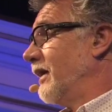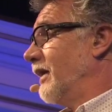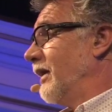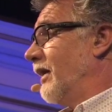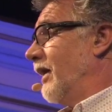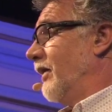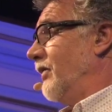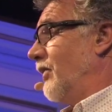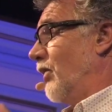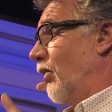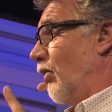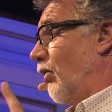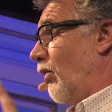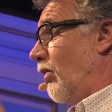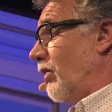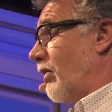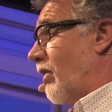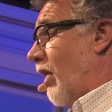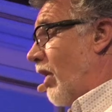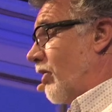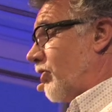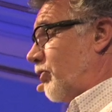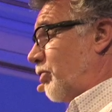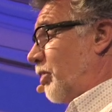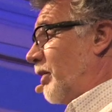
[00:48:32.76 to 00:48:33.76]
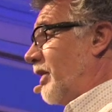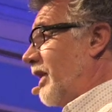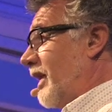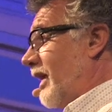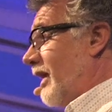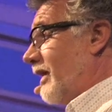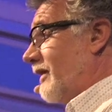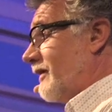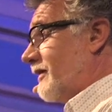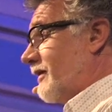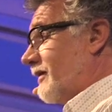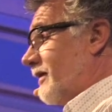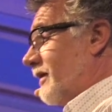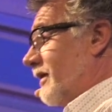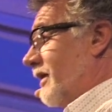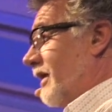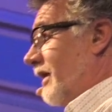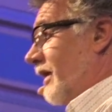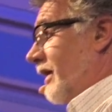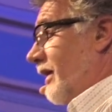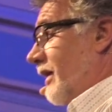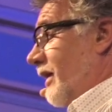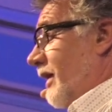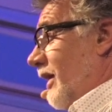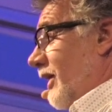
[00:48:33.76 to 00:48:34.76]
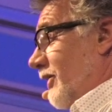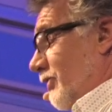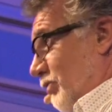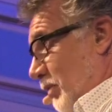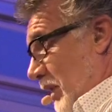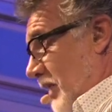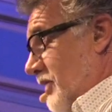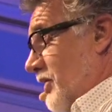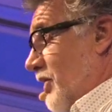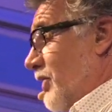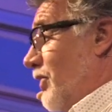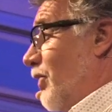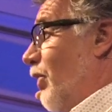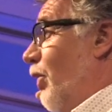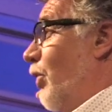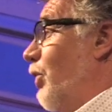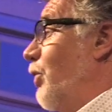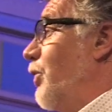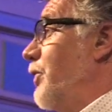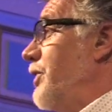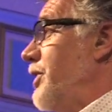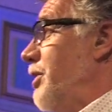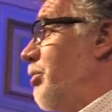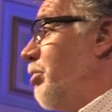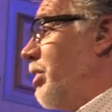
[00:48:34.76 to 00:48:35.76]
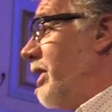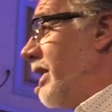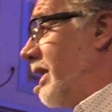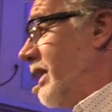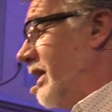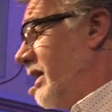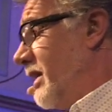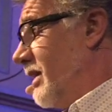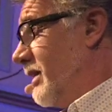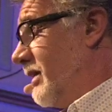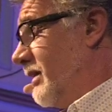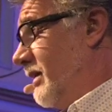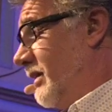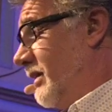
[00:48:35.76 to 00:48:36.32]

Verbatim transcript: And the whole gospel is, is when you know who you be,